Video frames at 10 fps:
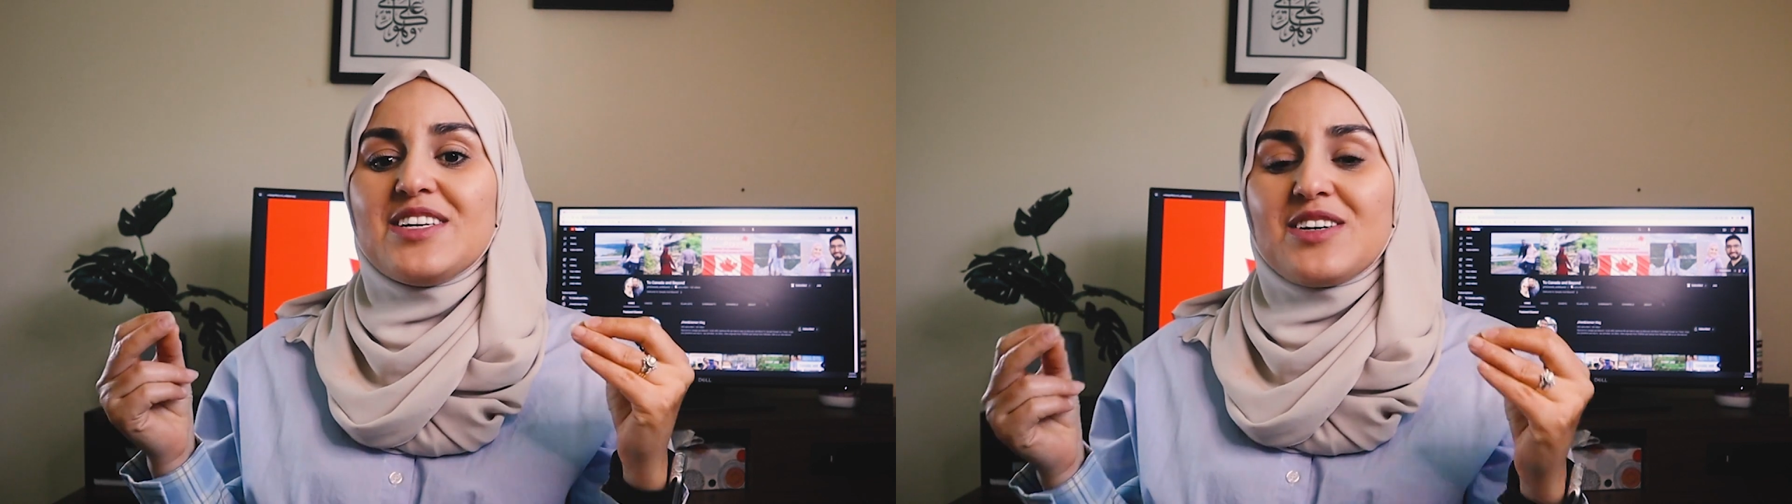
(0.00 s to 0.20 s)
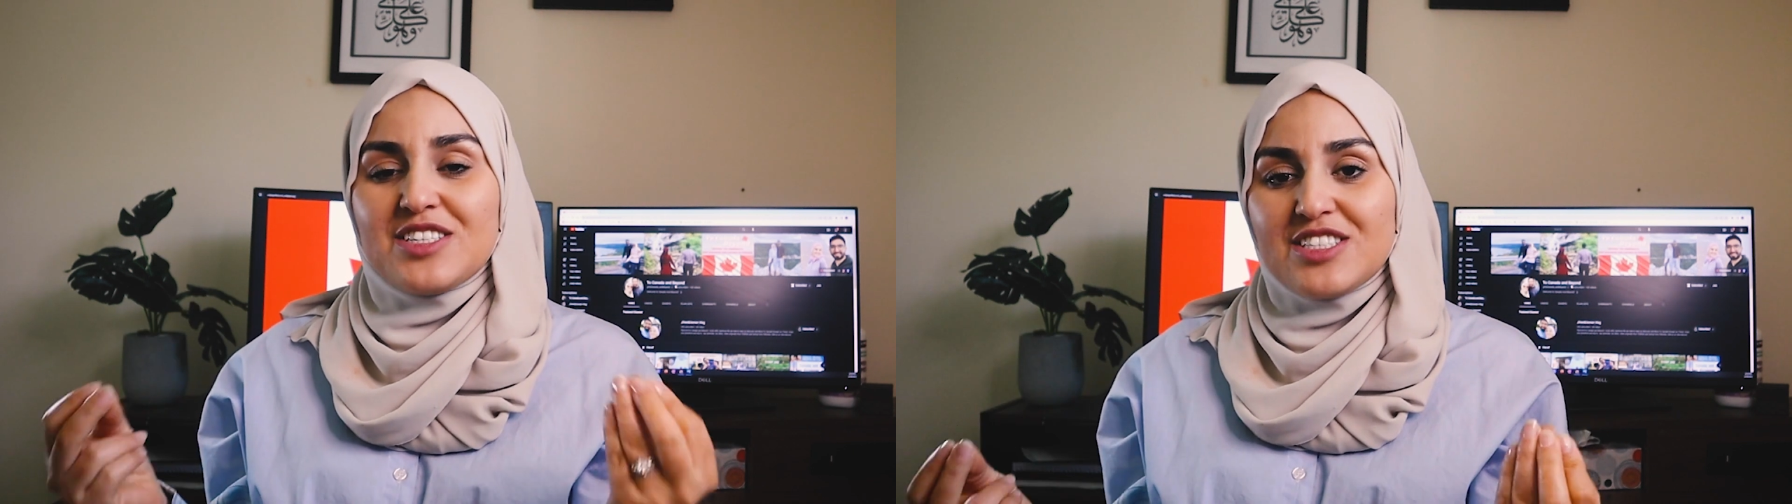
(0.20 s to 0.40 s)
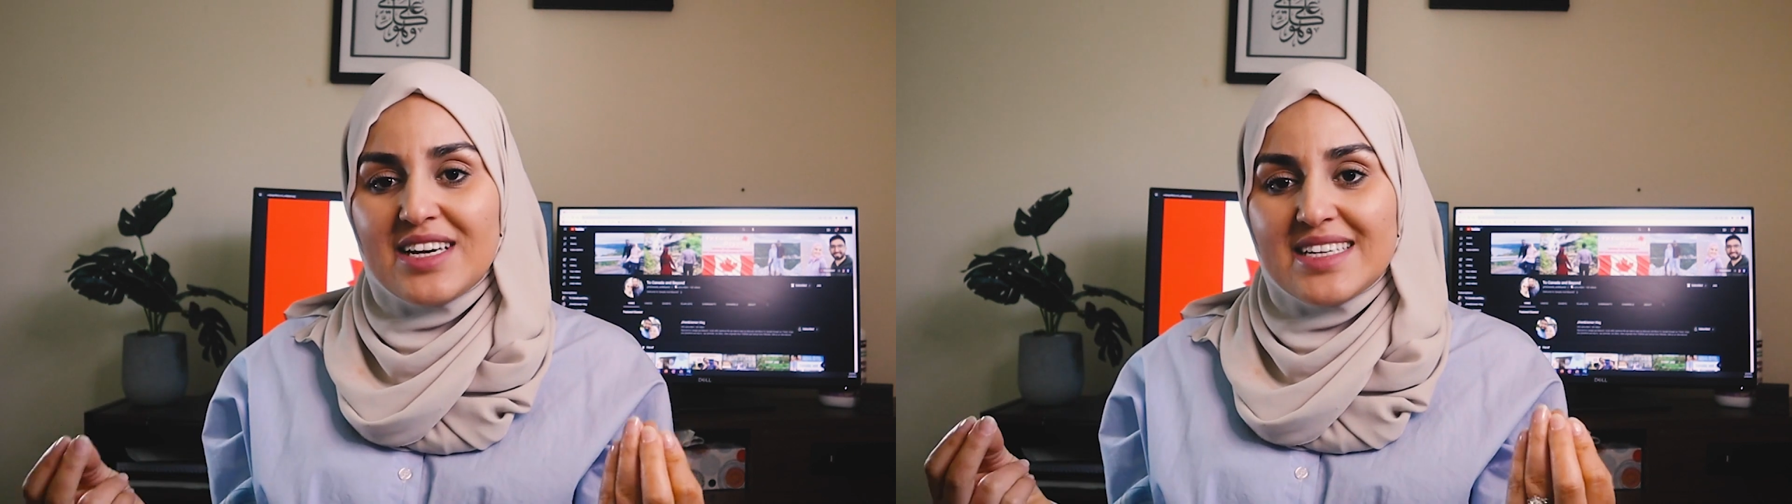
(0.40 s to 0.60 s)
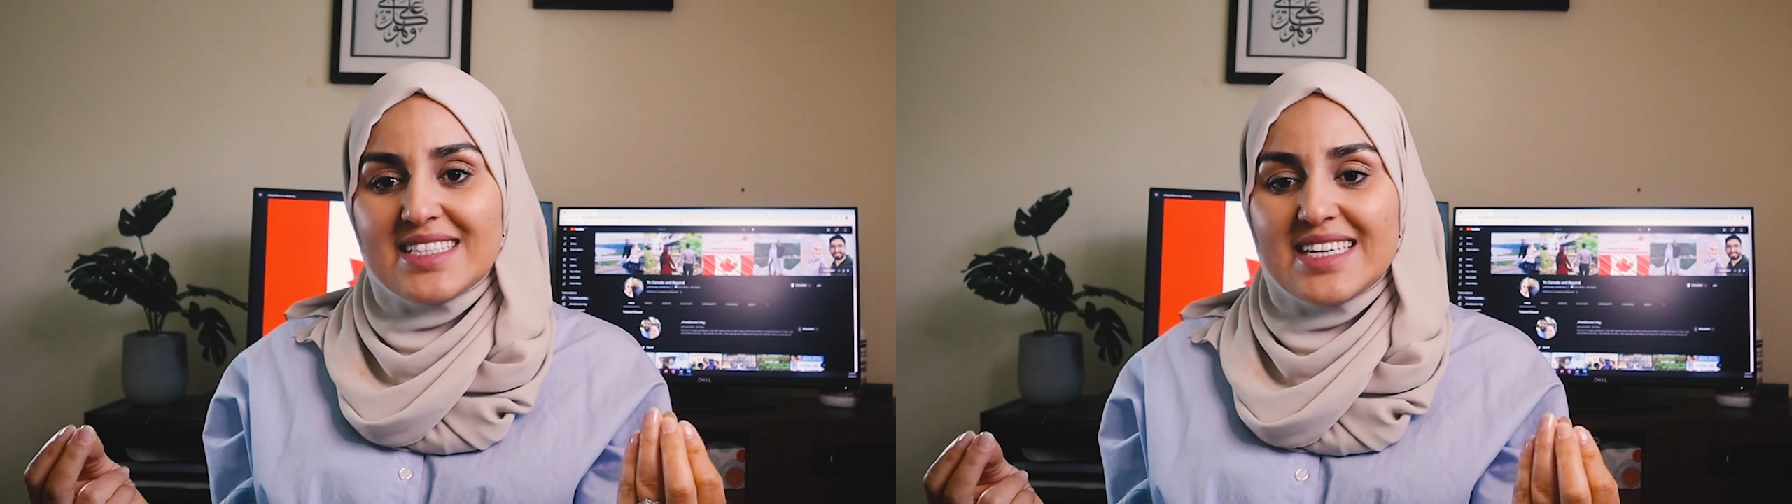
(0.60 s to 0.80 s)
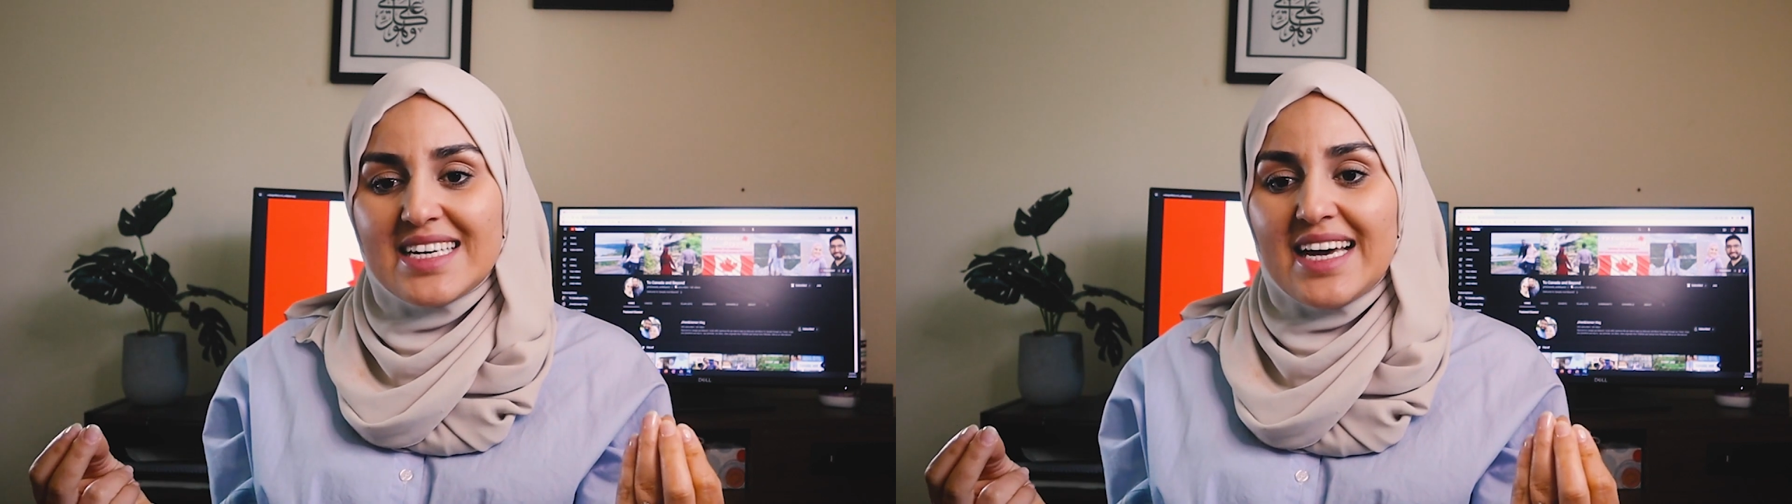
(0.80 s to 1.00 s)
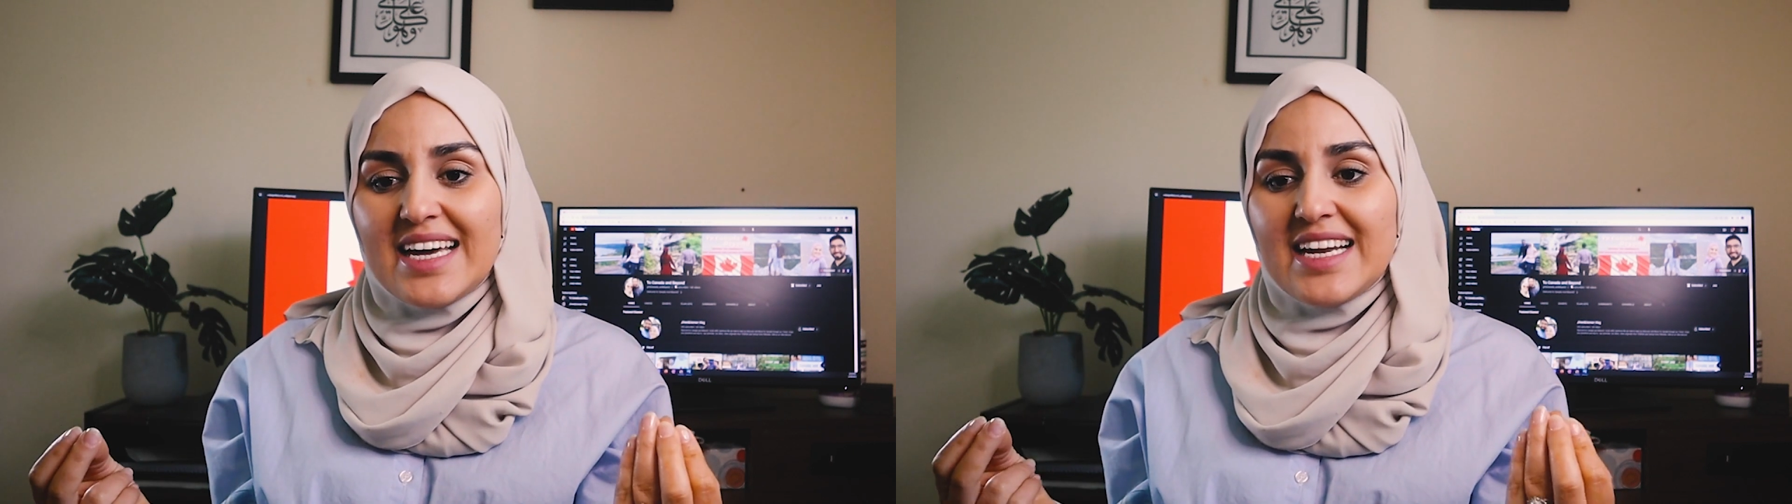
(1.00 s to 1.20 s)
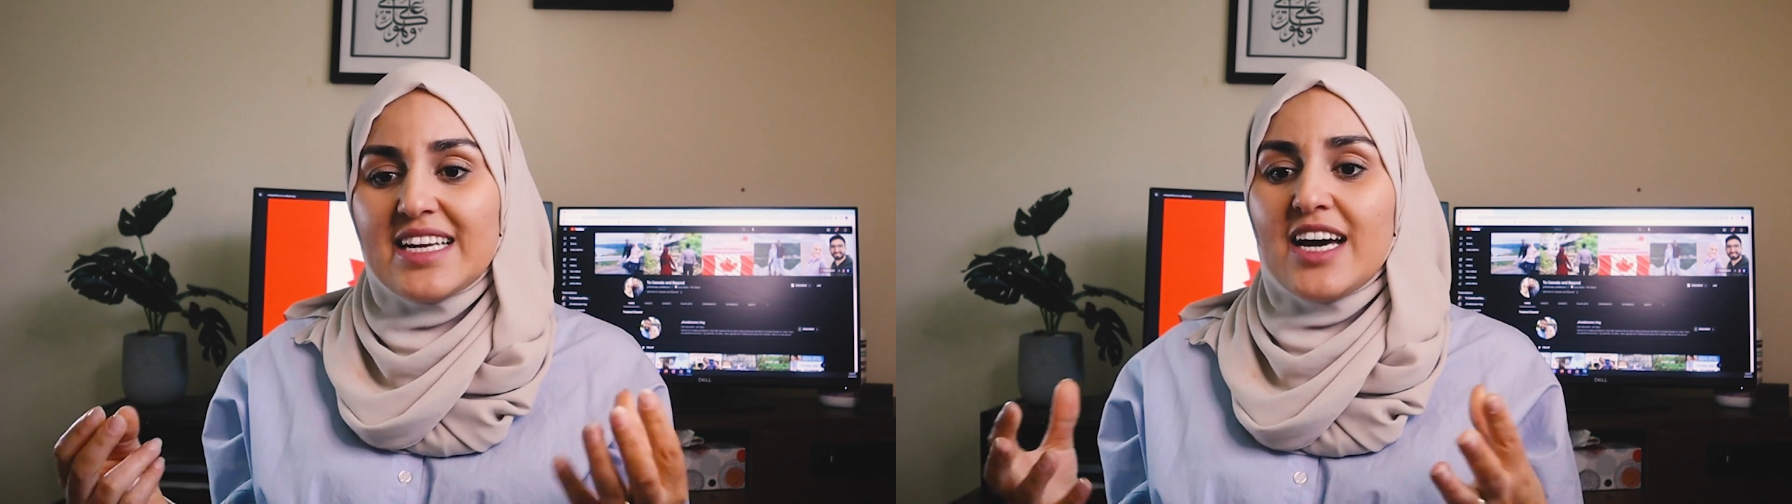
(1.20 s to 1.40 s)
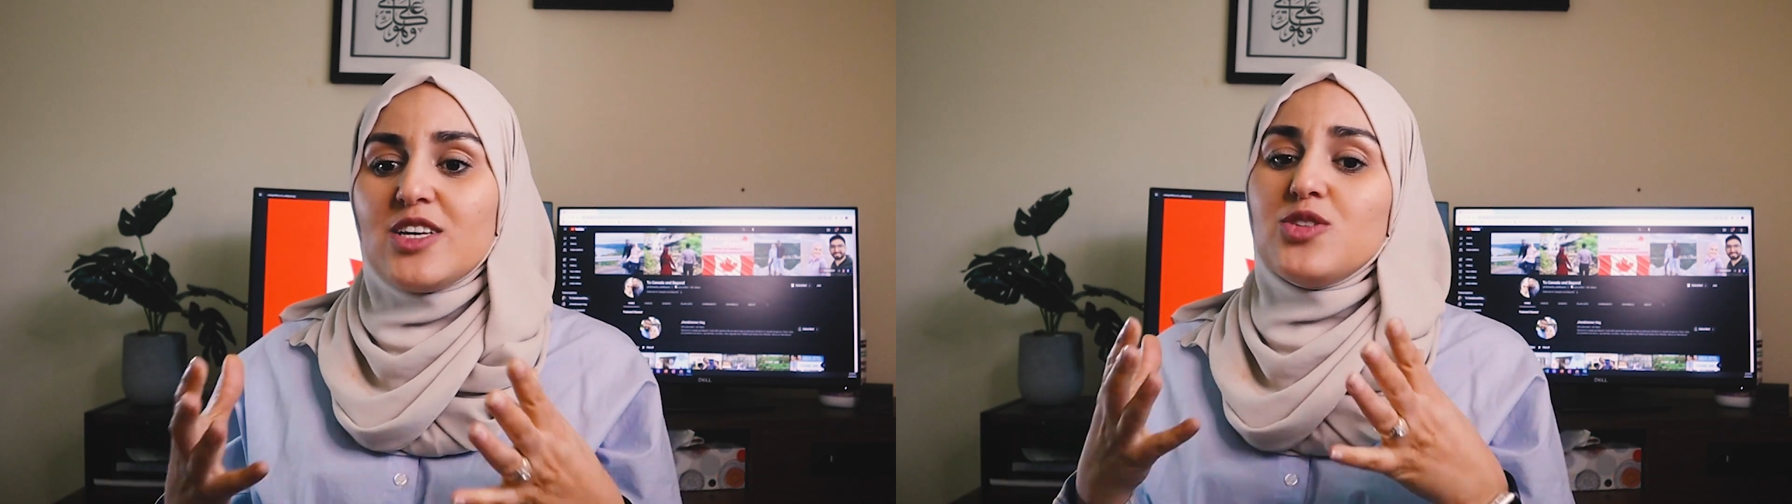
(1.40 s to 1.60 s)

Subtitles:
your studies in Canada,